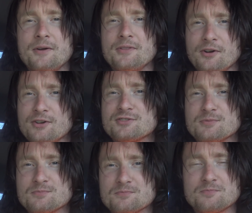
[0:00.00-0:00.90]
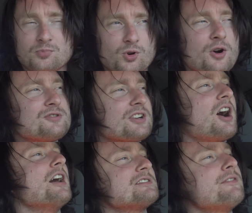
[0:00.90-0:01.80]
there are some pros and
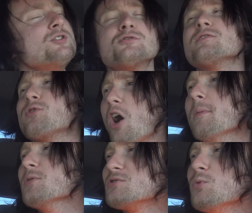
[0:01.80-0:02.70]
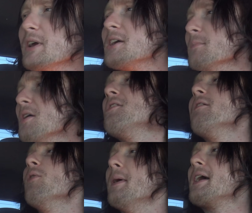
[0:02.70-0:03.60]
cons. I've used it for almost a week. Monday
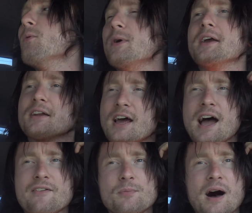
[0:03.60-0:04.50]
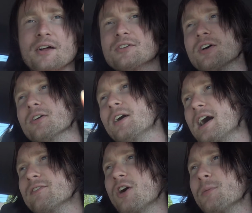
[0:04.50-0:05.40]
will make a week, and I have about,
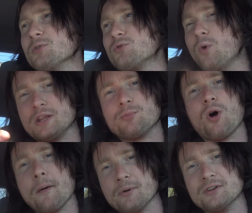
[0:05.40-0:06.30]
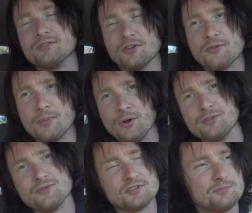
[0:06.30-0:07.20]
I have almost 20 properties under the belt
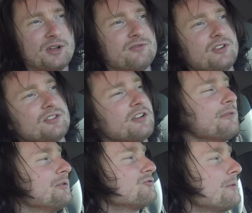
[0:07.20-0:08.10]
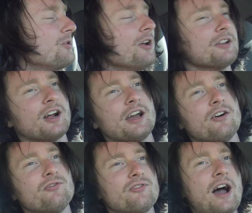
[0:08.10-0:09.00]
of the Speed Feed that I've been trimming on, and I
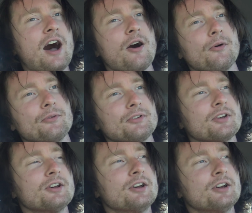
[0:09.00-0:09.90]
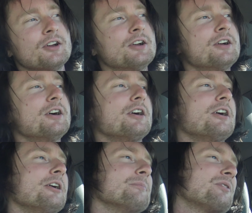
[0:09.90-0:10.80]
have found
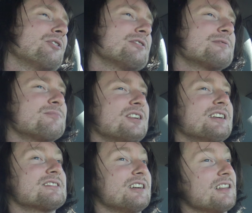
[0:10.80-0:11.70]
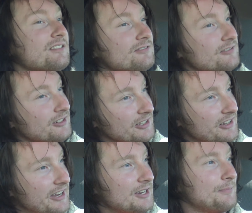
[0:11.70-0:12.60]
that there's some things I really
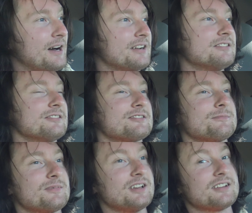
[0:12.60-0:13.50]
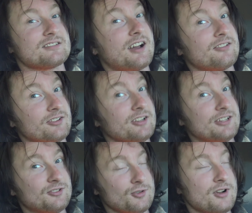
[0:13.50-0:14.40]
like about it. There's some things I
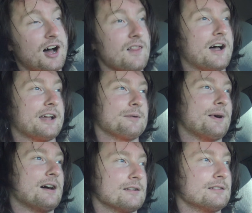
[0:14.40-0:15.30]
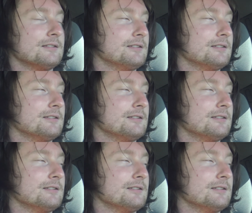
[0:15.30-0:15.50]
really do not like about it.